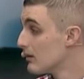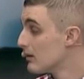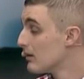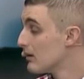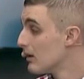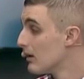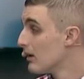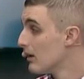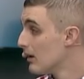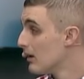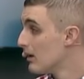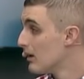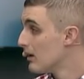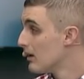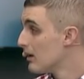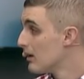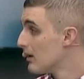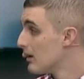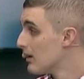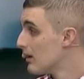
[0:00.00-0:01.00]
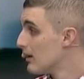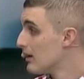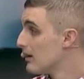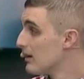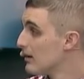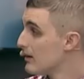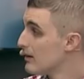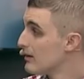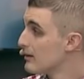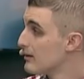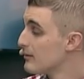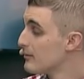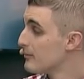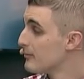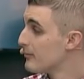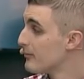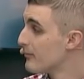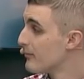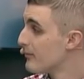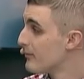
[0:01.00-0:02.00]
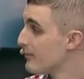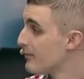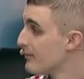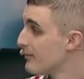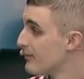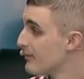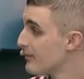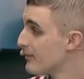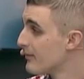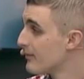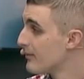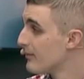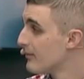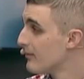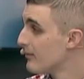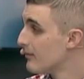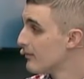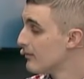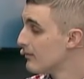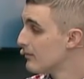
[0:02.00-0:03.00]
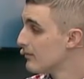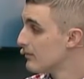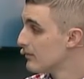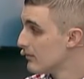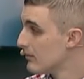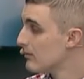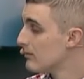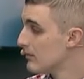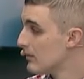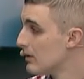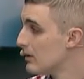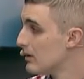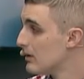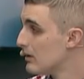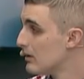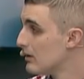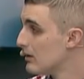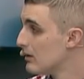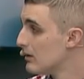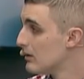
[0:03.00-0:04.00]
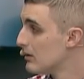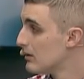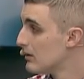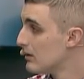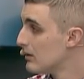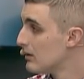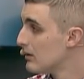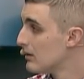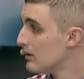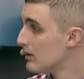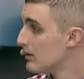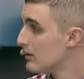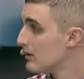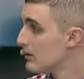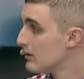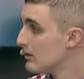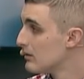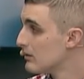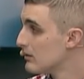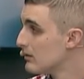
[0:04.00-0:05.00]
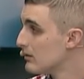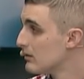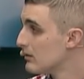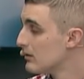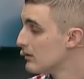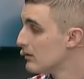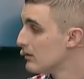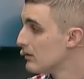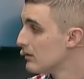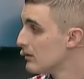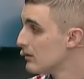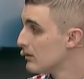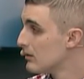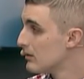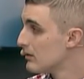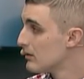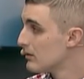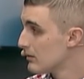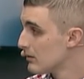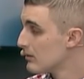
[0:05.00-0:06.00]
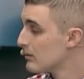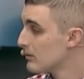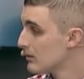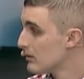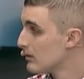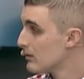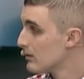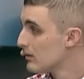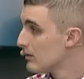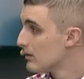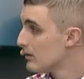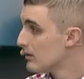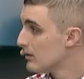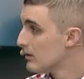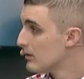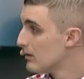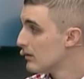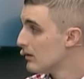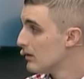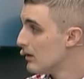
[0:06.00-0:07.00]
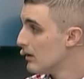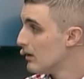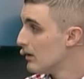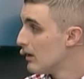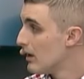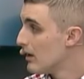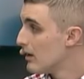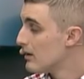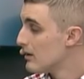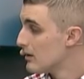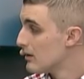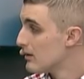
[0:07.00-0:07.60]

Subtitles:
No words are spoken by the person on screen.